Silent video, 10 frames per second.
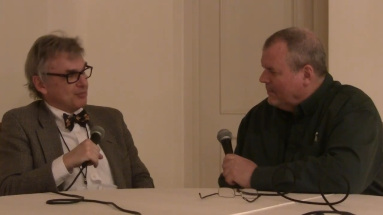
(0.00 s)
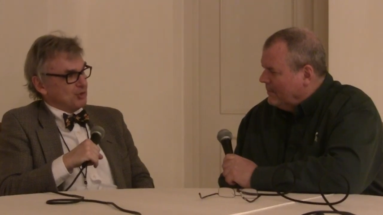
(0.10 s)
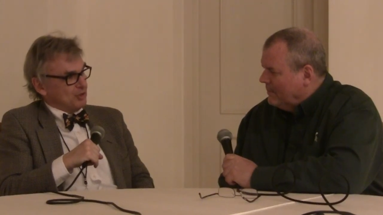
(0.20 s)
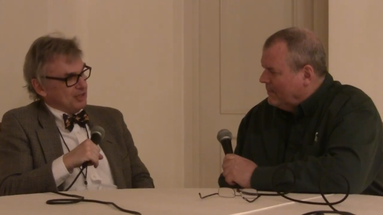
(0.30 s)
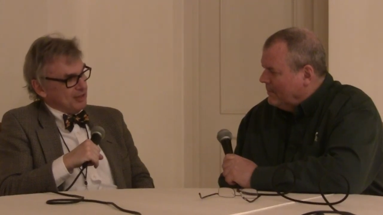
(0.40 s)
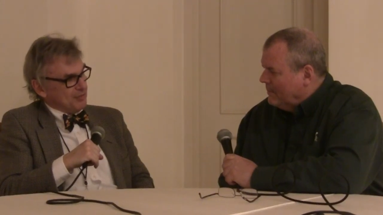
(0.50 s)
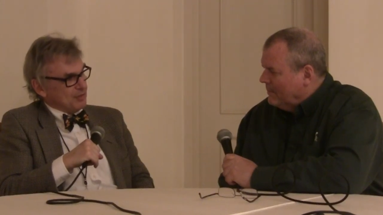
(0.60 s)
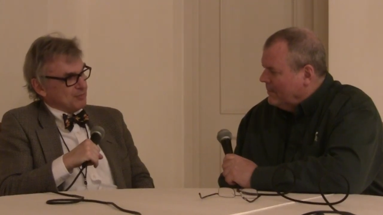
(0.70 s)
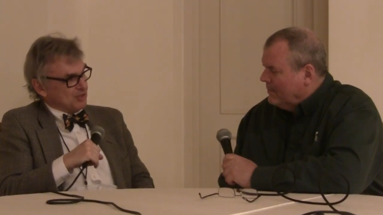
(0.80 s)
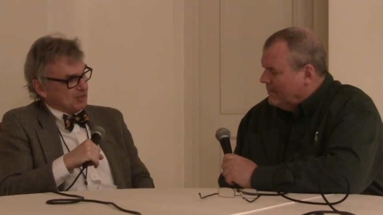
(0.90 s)
Speaker 1: them, to give
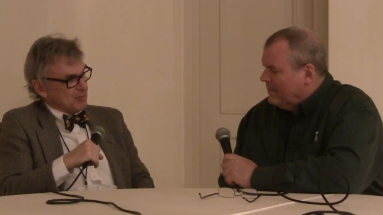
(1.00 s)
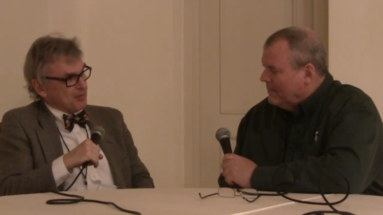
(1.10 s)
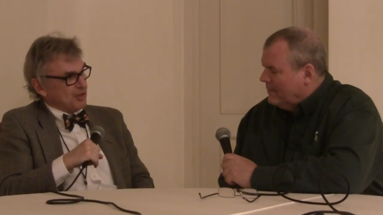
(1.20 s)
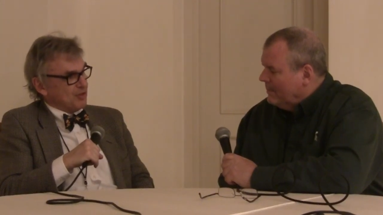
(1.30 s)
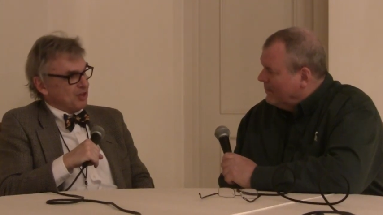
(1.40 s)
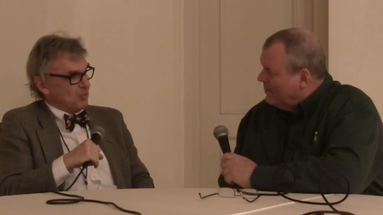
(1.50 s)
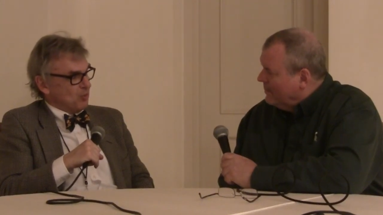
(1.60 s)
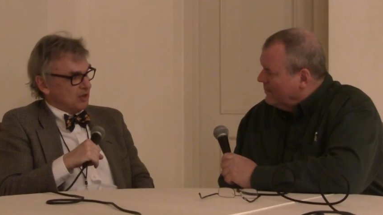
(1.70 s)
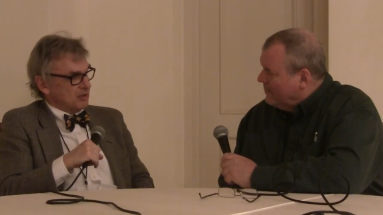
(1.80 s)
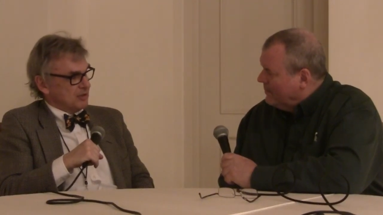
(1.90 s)
them something they
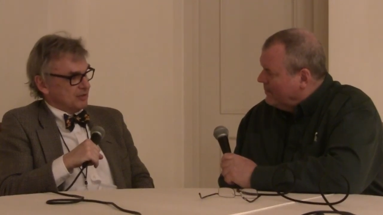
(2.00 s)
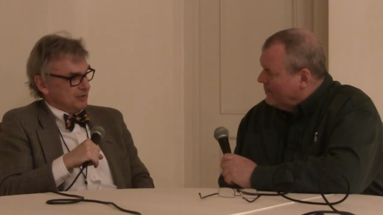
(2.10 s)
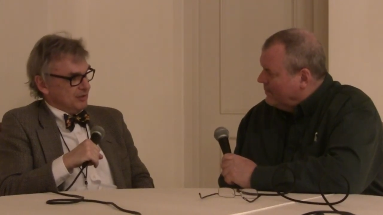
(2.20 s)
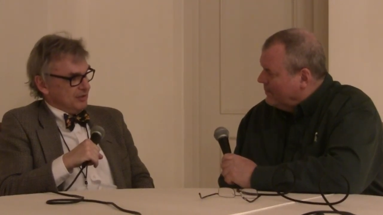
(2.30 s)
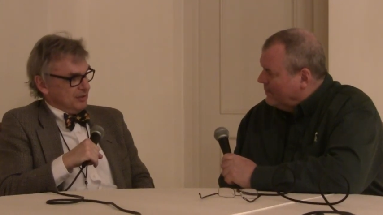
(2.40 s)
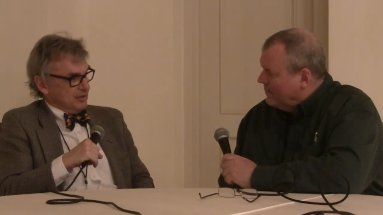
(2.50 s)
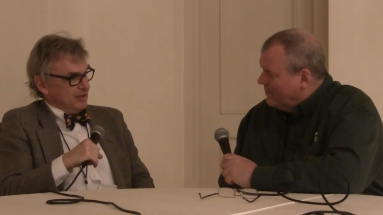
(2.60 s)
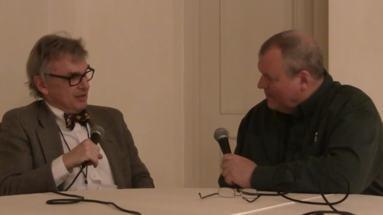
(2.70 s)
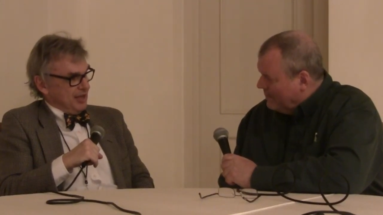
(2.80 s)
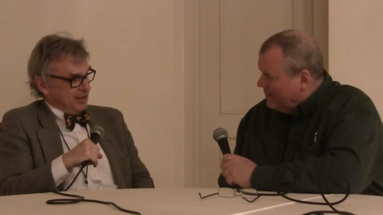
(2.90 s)
want,
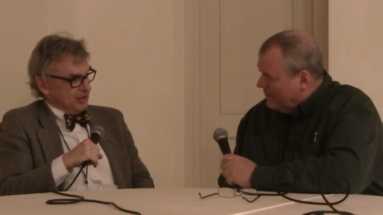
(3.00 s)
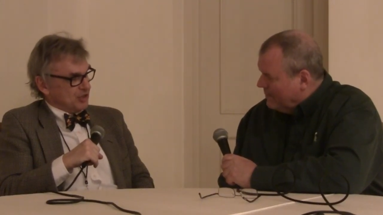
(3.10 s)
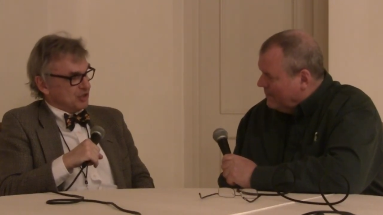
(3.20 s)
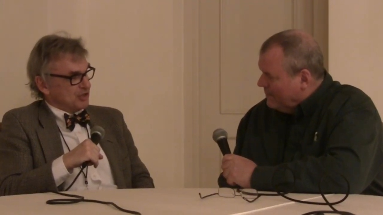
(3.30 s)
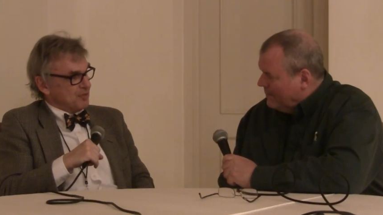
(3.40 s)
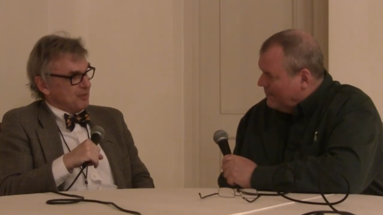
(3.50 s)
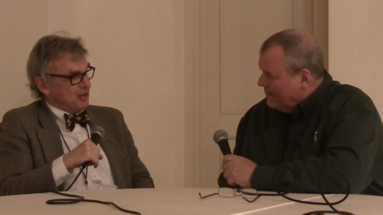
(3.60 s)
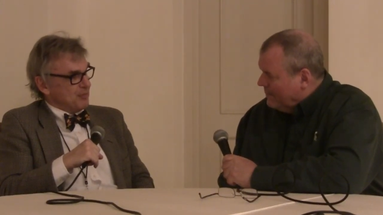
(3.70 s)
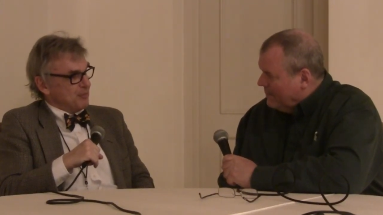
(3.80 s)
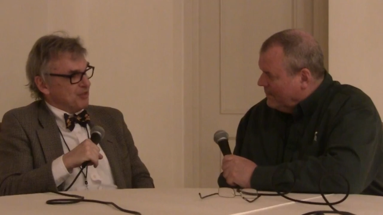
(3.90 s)
and not just the
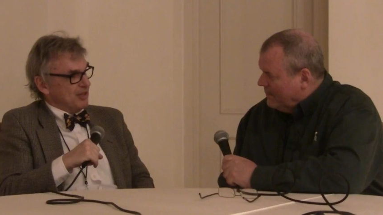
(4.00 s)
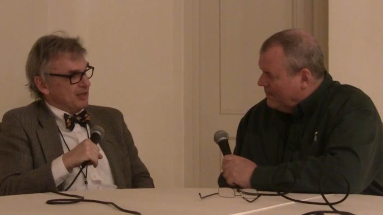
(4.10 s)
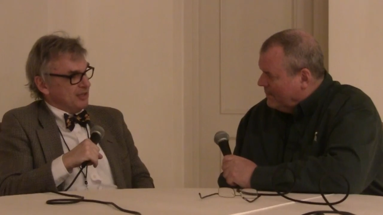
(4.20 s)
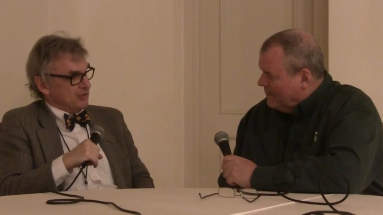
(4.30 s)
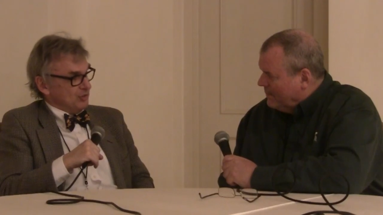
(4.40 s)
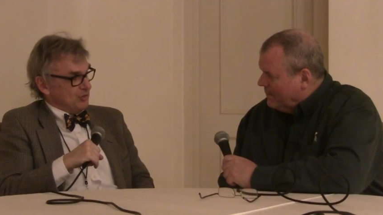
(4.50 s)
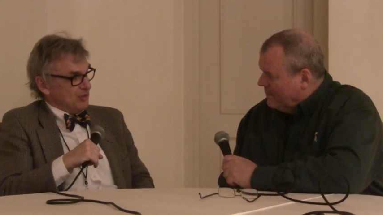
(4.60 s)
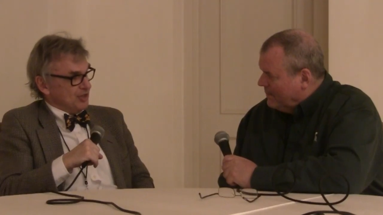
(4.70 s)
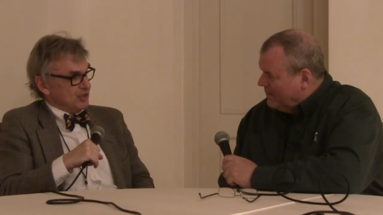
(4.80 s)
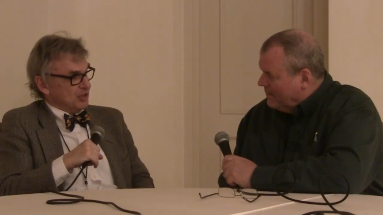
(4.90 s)
minimum they need to
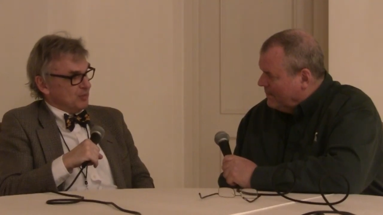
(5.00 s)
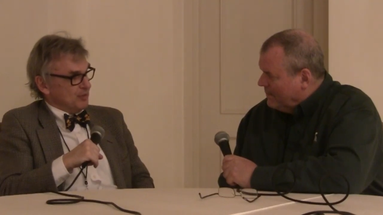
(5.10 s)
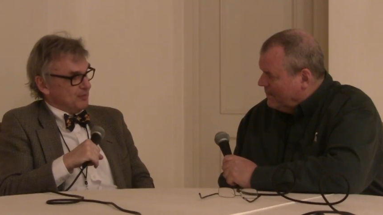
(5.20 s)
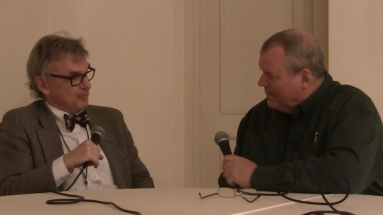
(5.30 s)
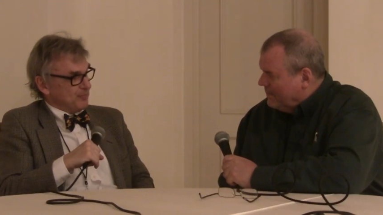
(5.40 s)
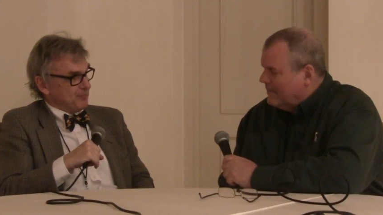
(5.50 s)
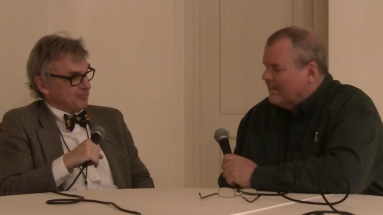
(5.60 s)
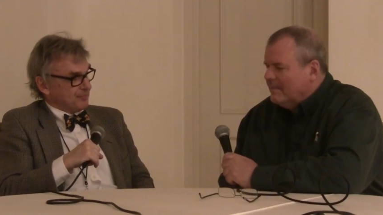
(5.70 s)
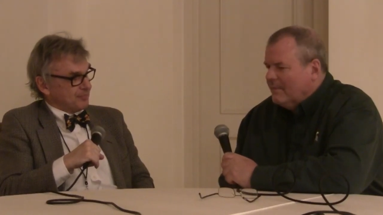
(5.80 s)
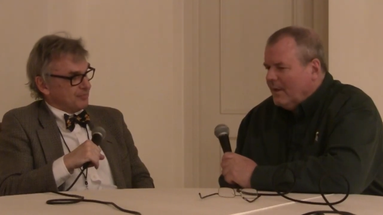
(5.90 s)
do their job.
Speaker 2: Mm,
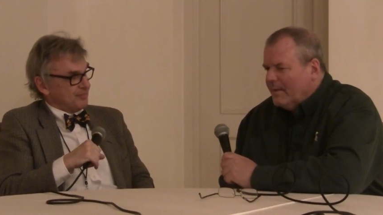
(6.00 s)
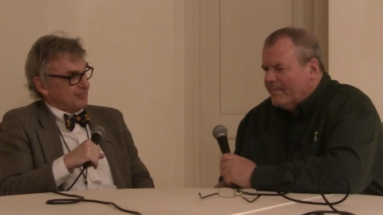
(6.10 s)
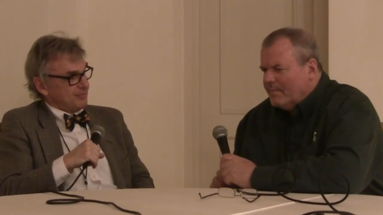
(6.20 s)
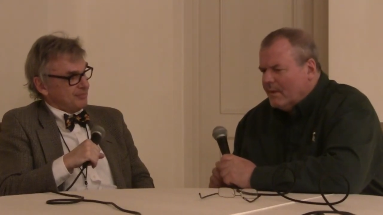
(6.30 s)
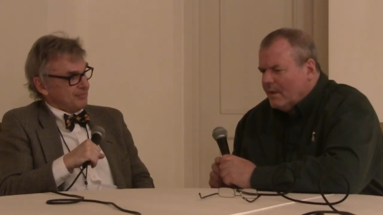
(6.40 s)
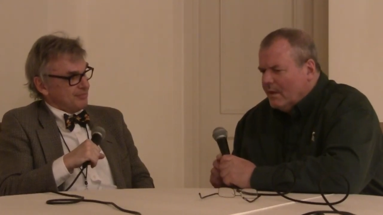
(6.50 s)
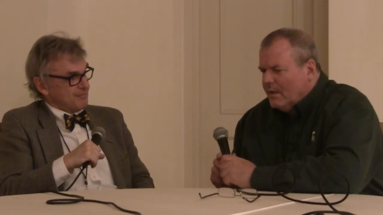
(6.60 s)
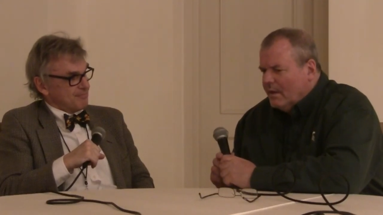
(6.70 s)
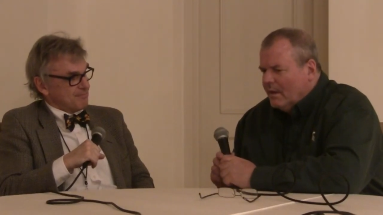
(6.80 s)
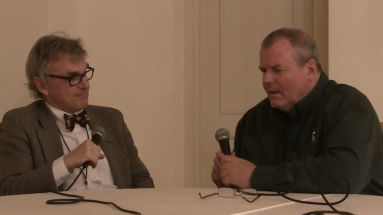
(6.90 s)
okay.
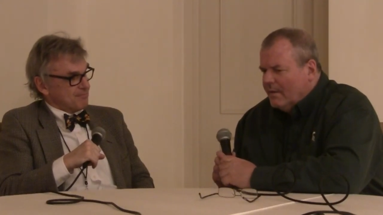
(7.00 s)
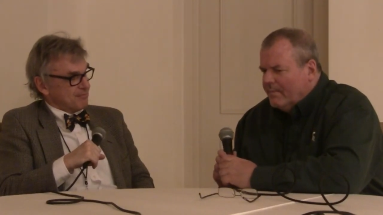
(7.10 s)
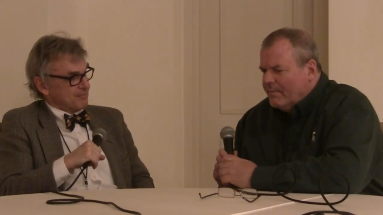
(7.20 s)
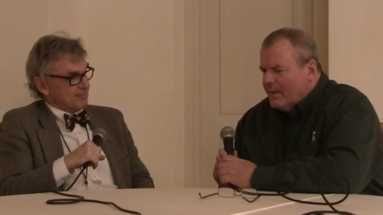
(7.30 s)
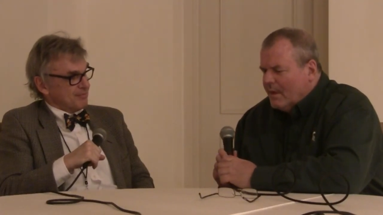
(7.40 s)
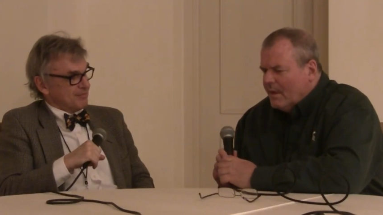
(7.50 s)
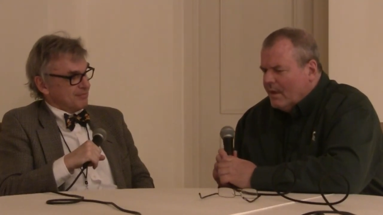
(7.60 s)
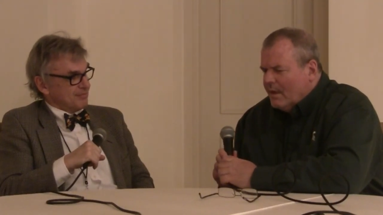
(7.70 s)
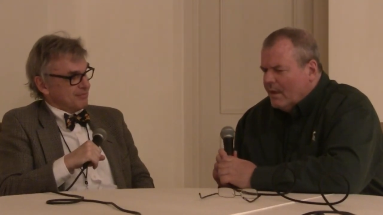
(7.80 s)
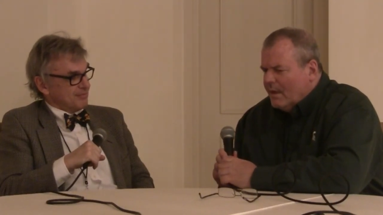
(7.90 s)
Um,
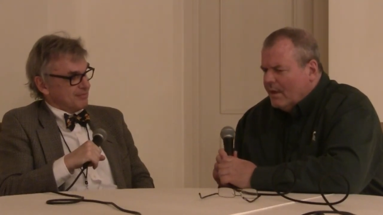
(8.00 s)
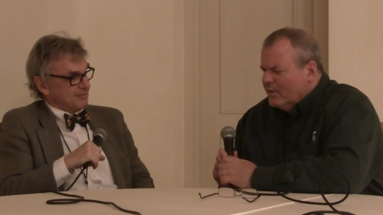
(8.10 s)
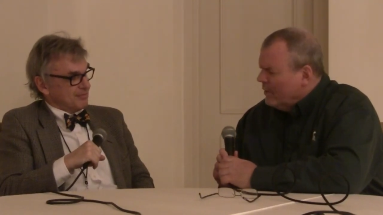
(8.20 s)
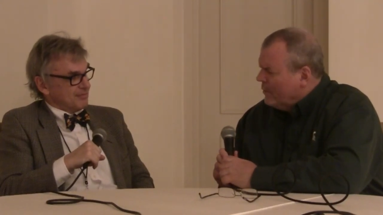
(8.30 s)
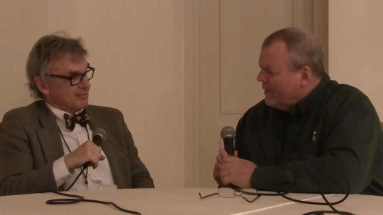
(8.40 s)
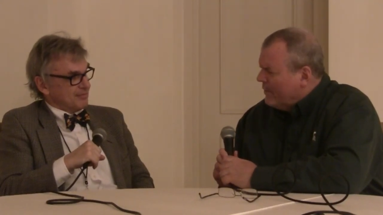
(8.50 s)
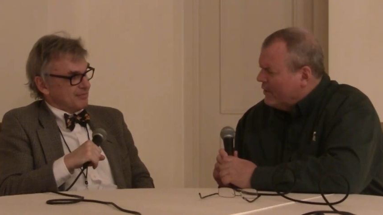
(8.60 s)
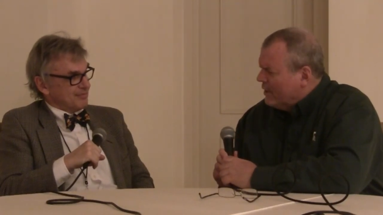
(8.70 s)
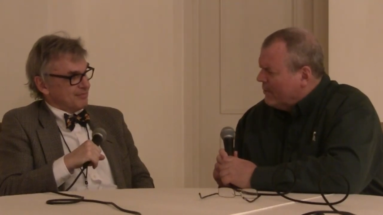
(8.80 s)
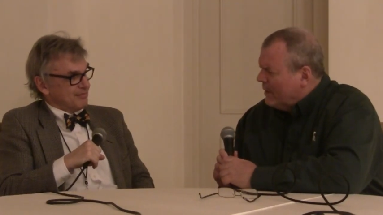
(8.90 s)
is there anything we
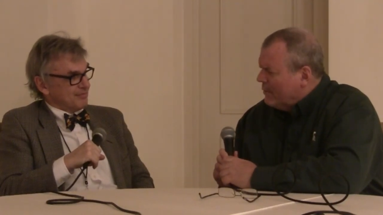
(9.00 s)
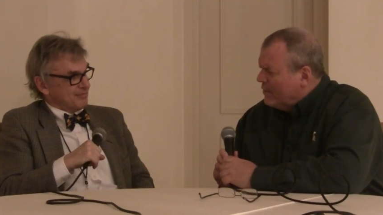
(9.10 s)
haven't talked about